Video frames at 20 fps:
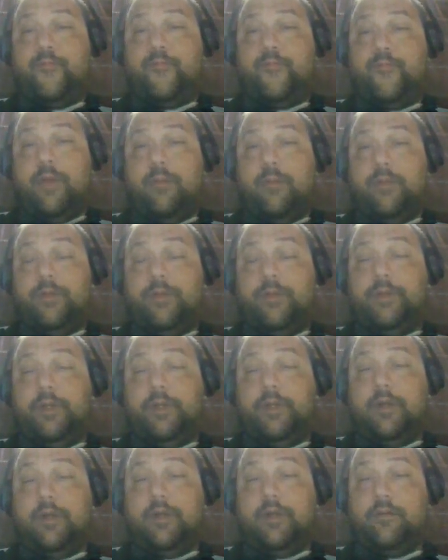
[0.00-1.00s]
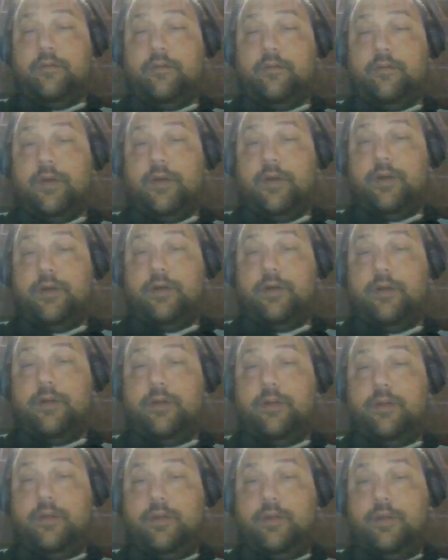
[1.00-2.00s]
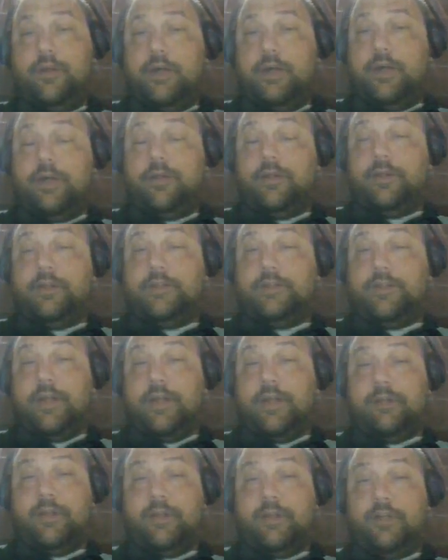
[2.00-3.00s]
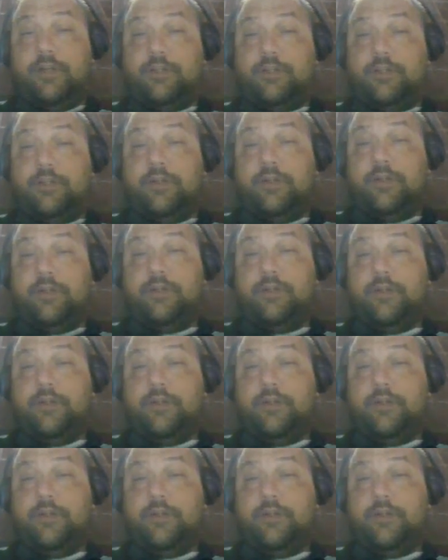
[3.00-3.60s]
a building of desalination.